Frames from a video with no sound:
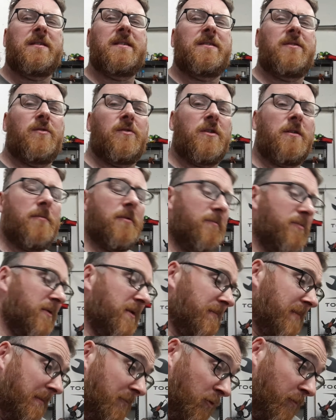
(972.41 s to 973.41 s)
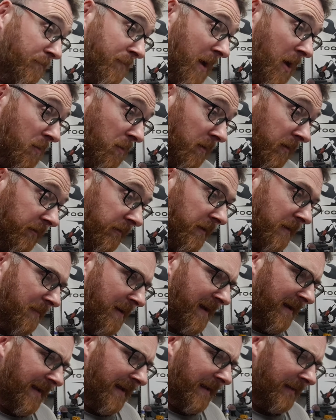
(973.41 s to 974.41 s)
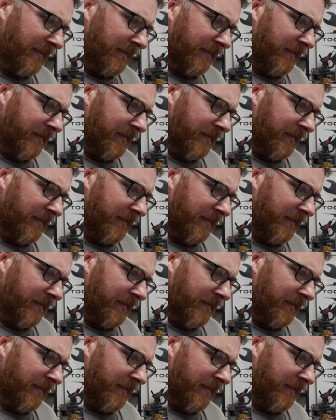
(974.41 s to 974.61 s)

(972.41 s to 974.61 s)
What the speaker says: to talk about putting a bit more power through the back end.